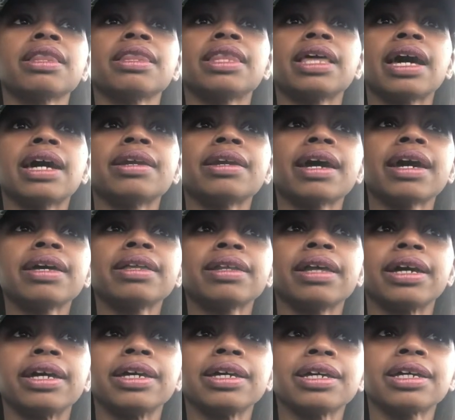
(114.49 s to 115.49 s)
that I
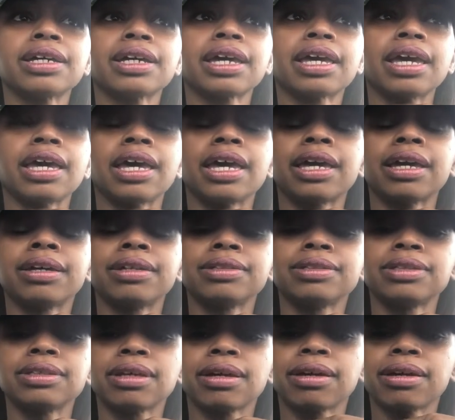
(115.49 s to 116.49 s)
like,
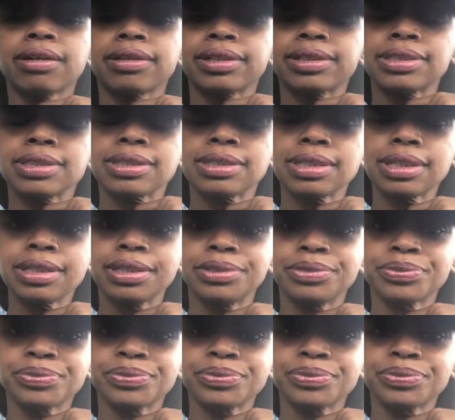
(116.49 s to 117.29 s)
and let's see.